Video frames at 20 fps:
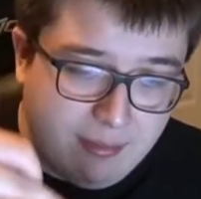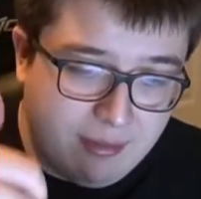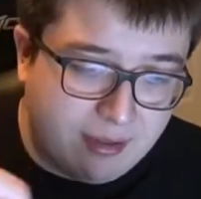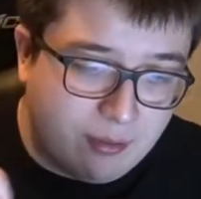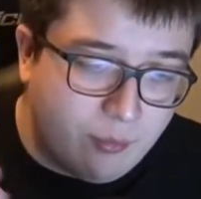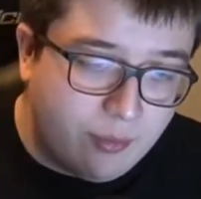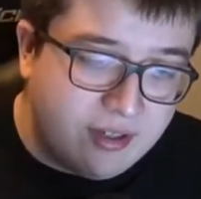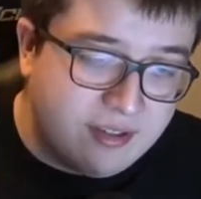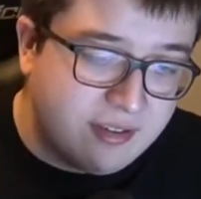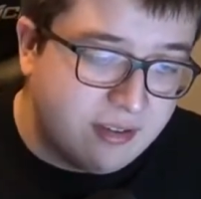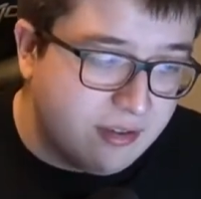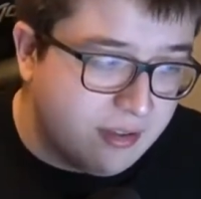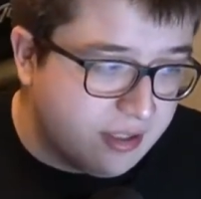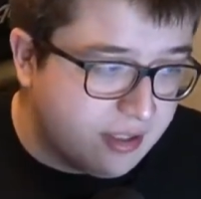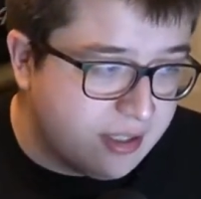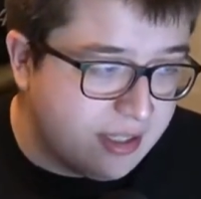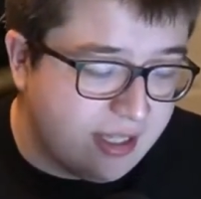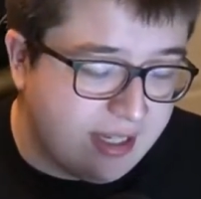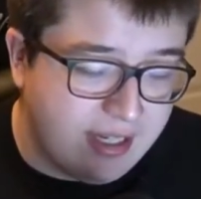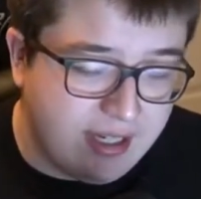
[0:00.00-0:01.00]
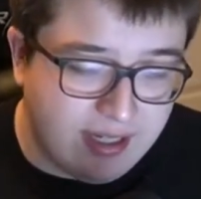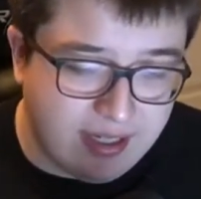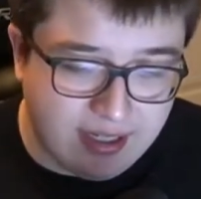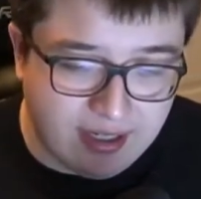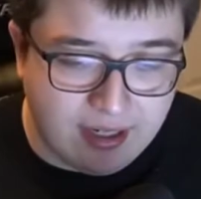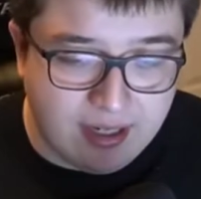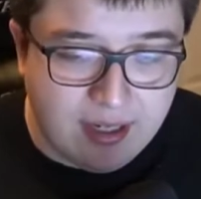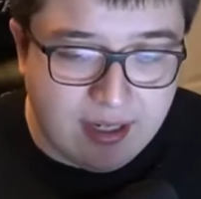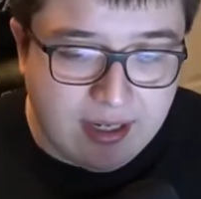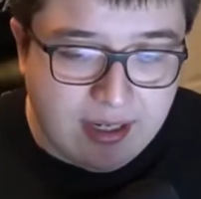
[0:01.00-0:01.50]
Like, what does it look like?
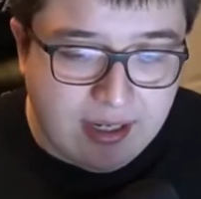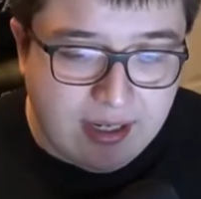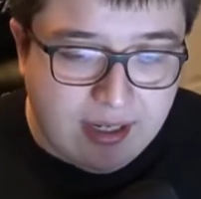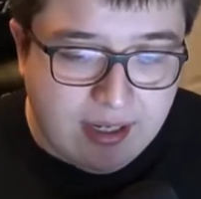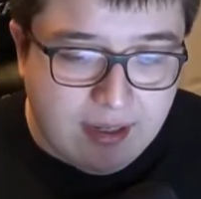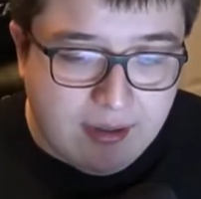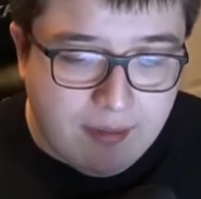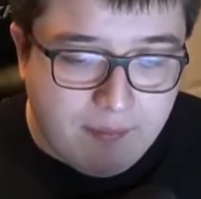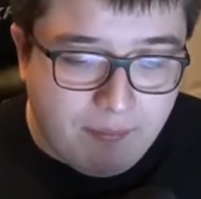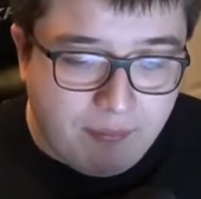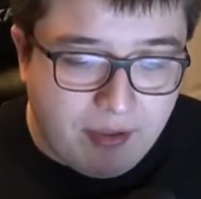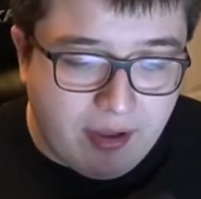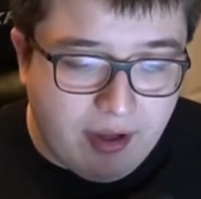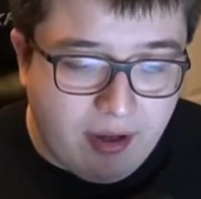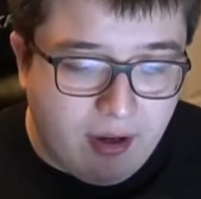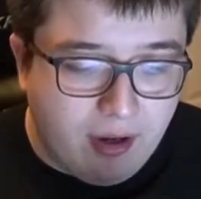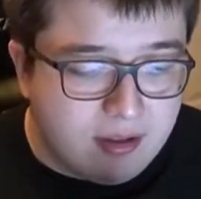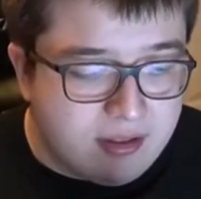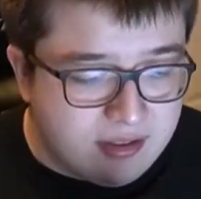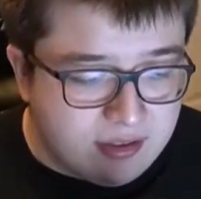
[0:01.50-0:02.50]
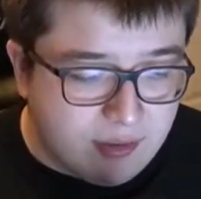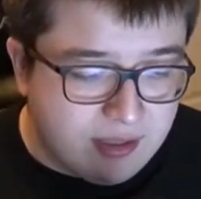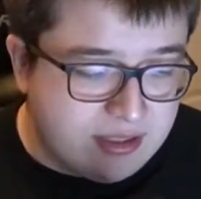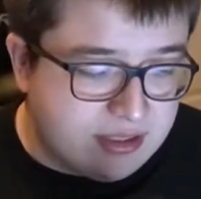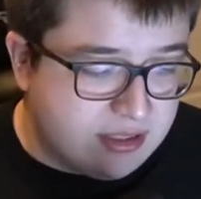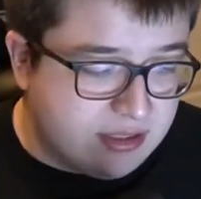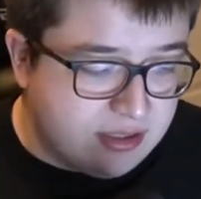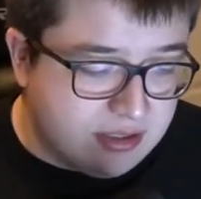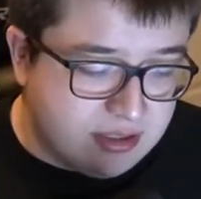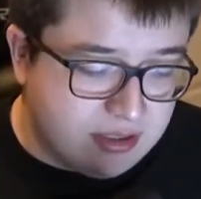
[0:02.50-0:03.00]
And all these
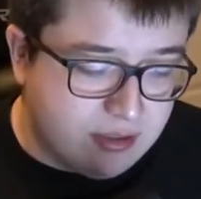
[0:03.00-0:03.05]
questions.